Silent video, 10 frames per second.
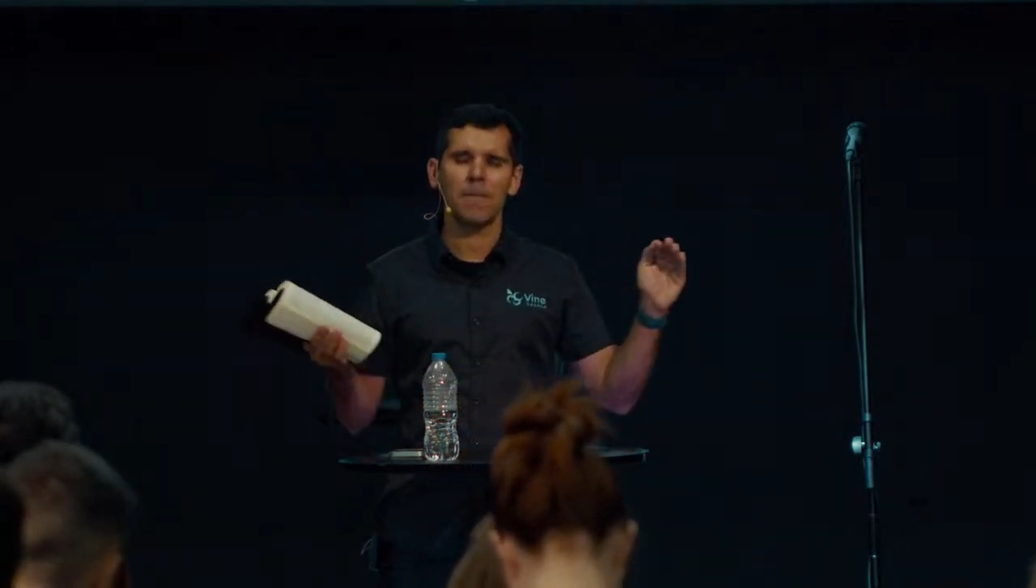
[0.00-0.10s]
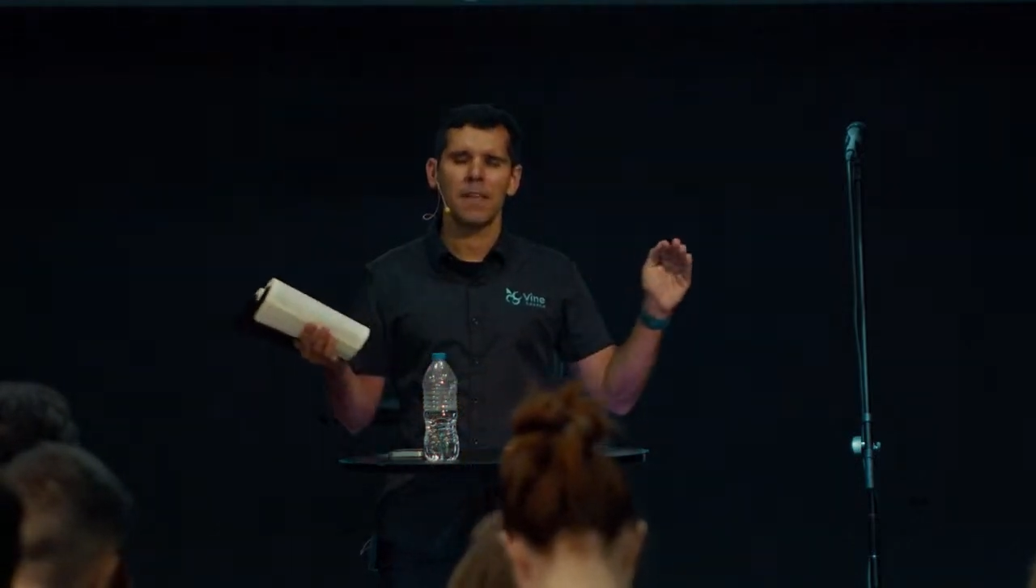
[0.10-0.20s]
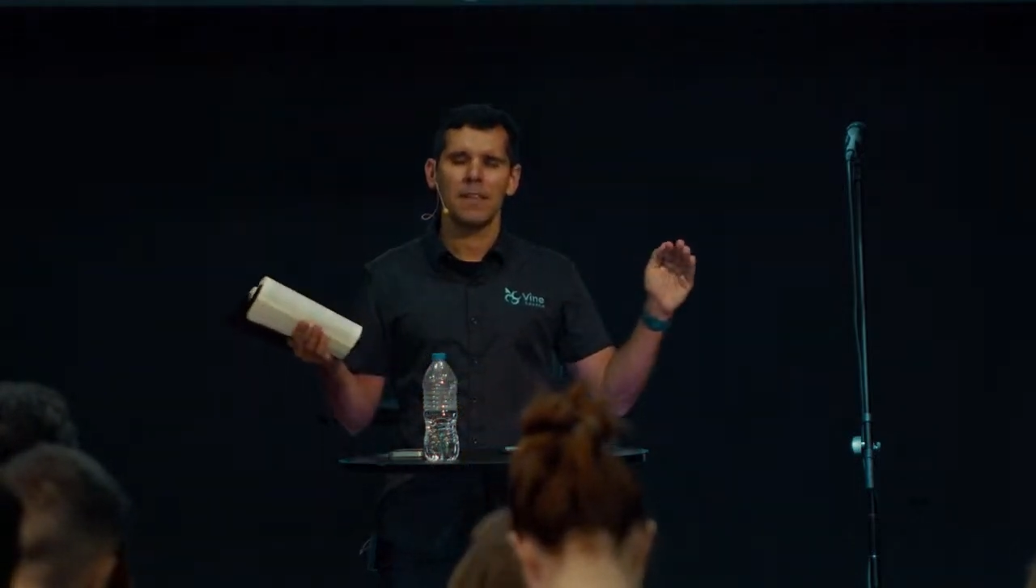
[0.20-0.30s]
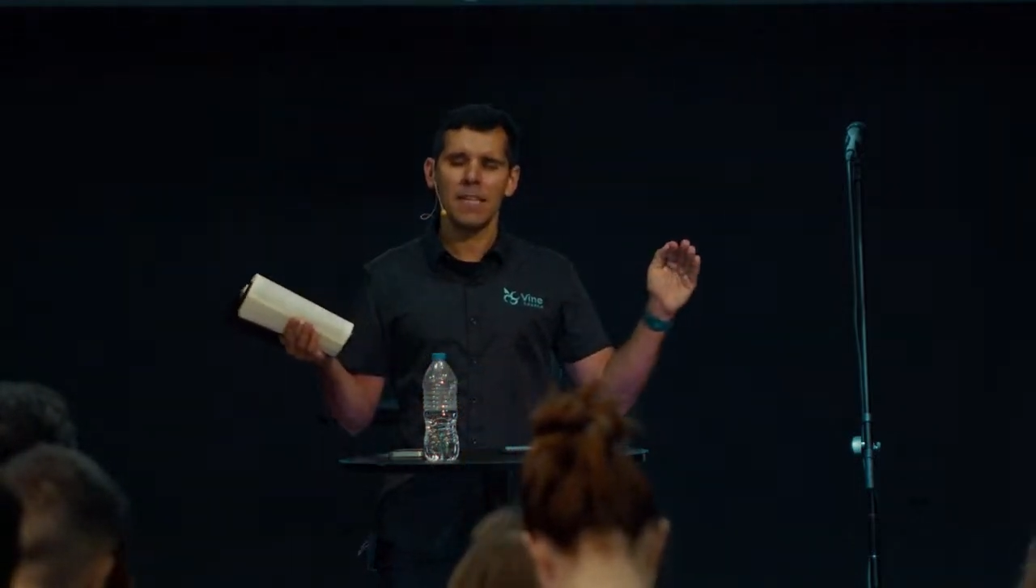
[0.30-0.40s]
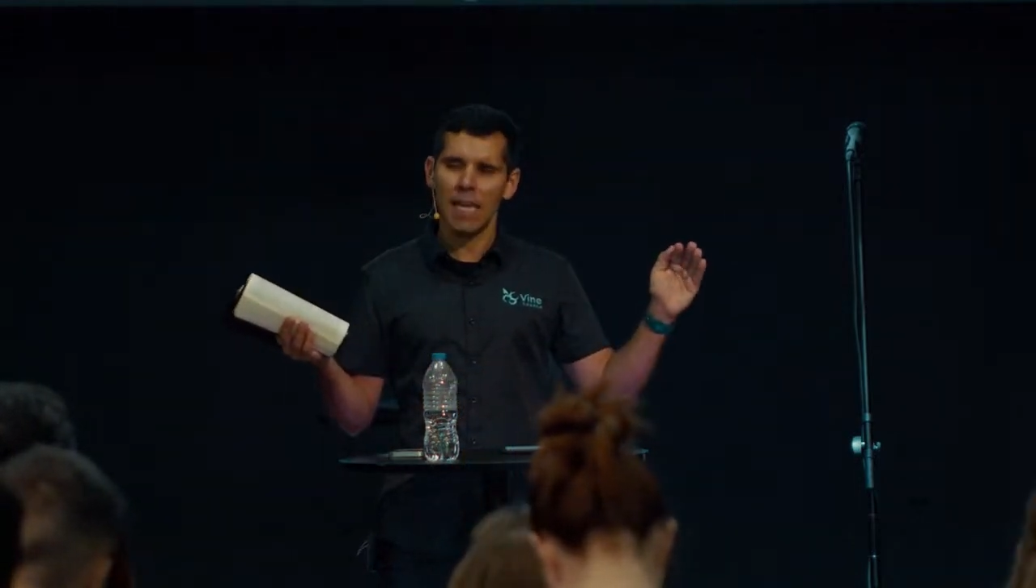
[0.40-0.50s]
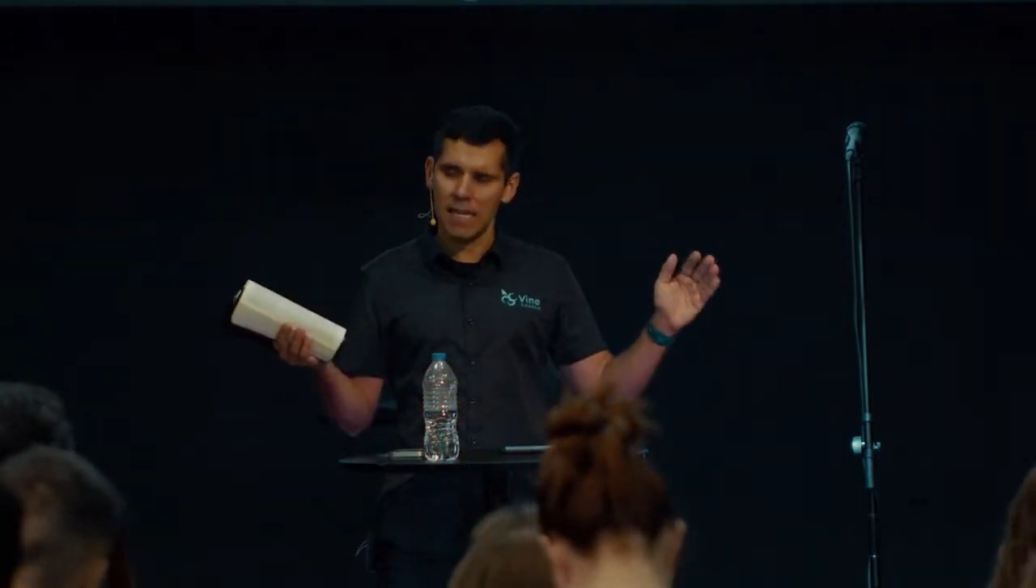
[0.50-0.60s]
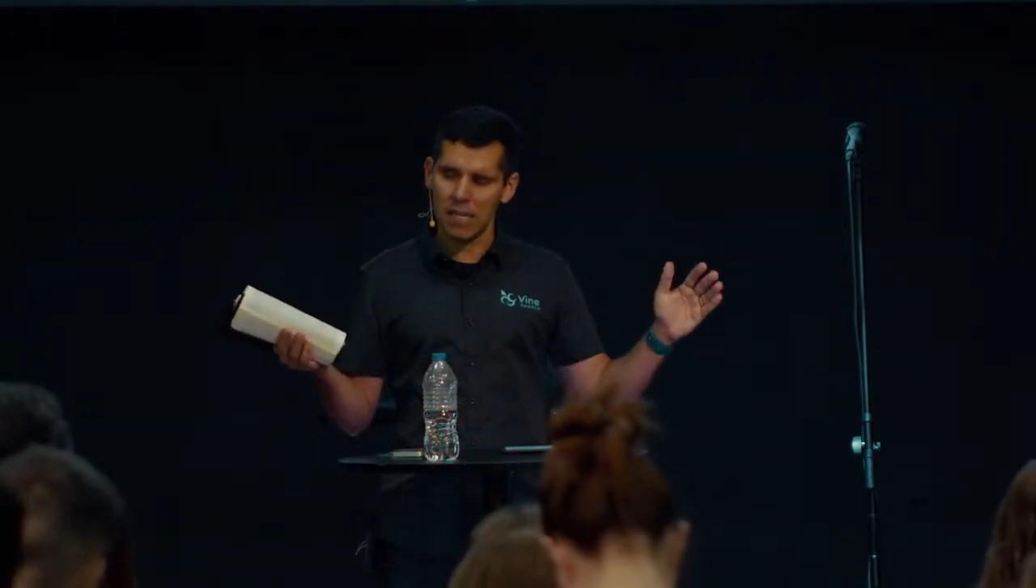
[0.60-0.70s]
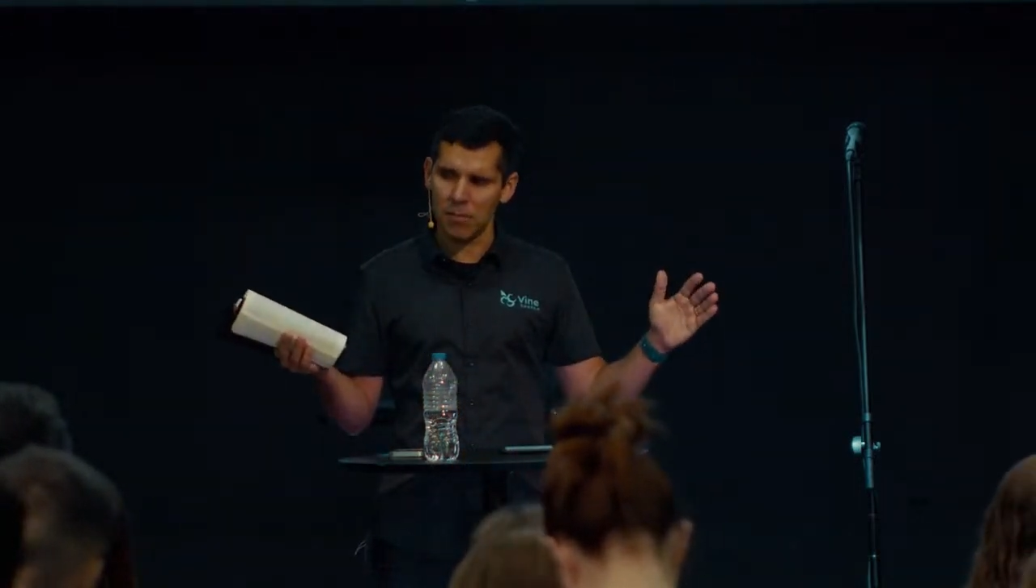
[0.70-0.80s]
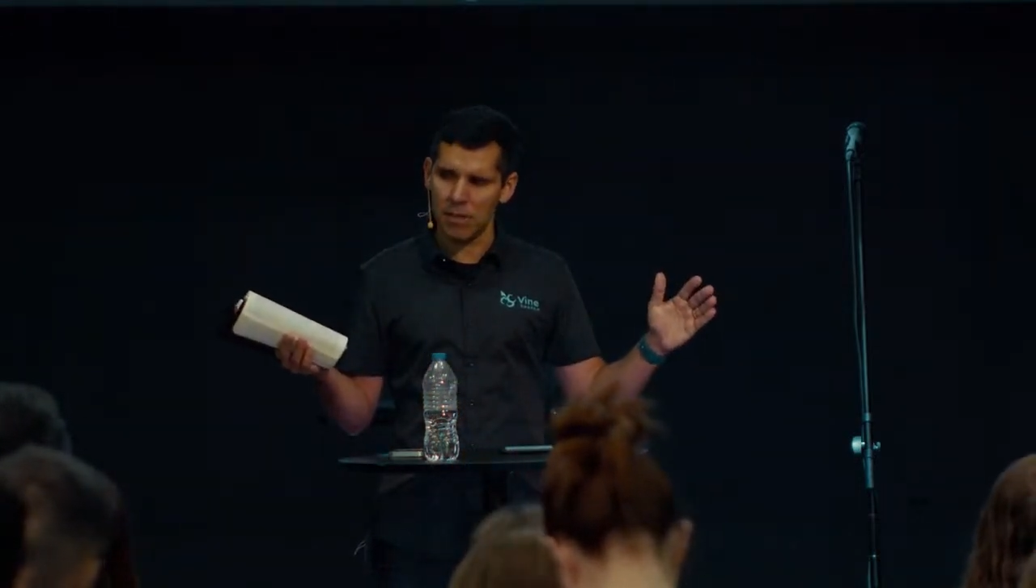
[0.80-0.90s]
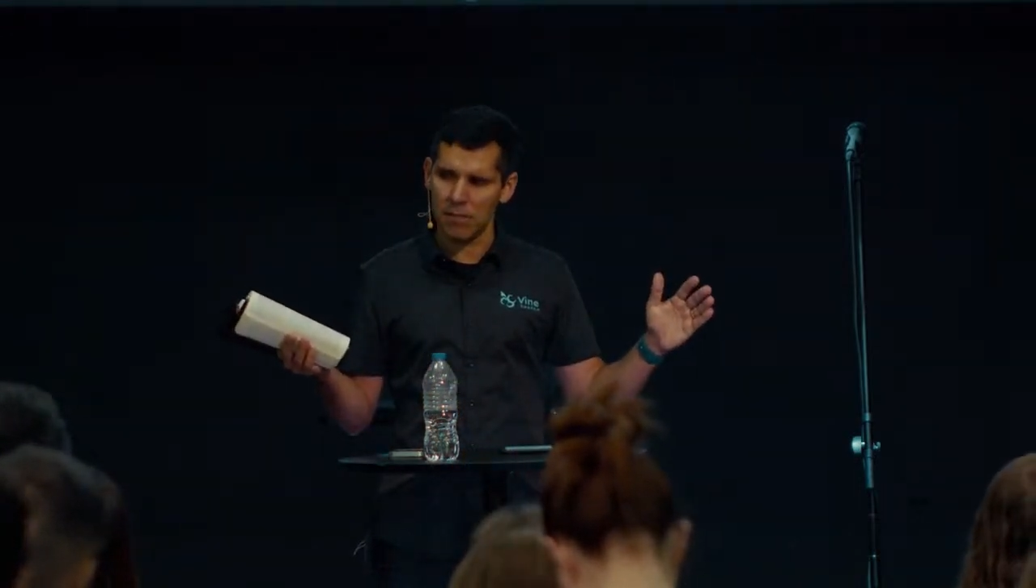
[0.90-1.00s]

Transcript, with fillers: the enemy.